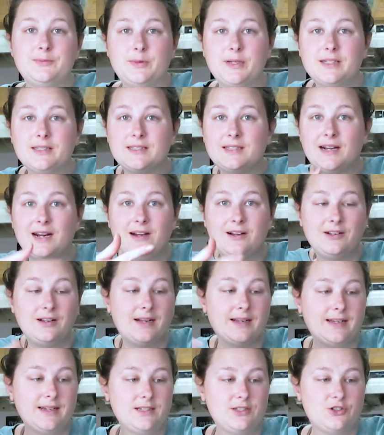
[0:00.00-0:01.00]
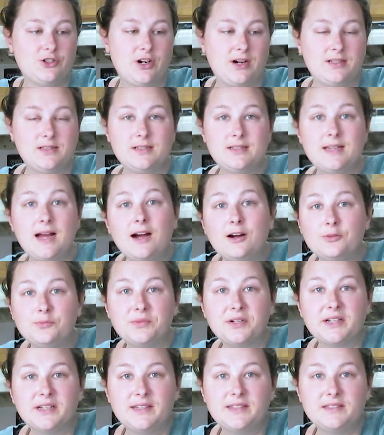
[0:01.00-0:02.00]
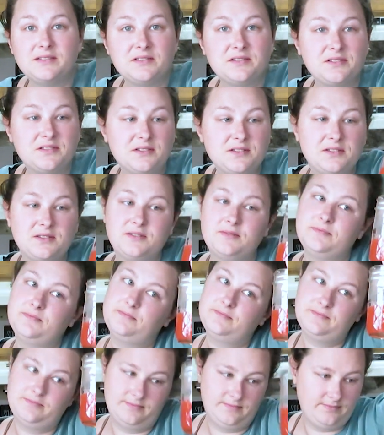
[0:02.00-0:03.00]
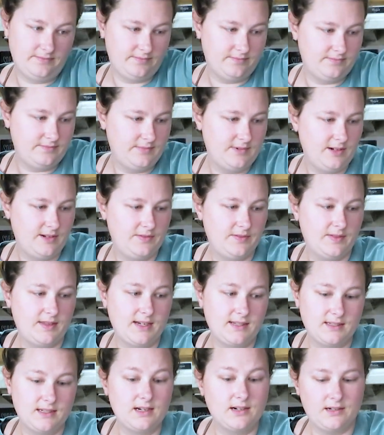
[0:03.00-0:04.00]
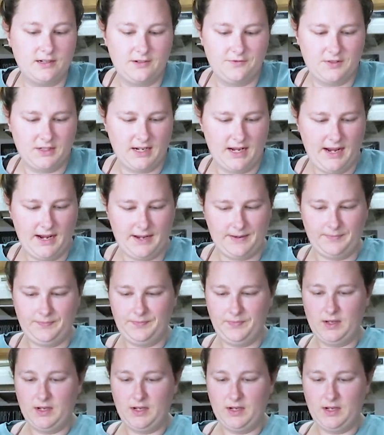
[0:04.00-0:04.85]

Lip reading: mix and I'll, I guess, try this out because that's not enough to can.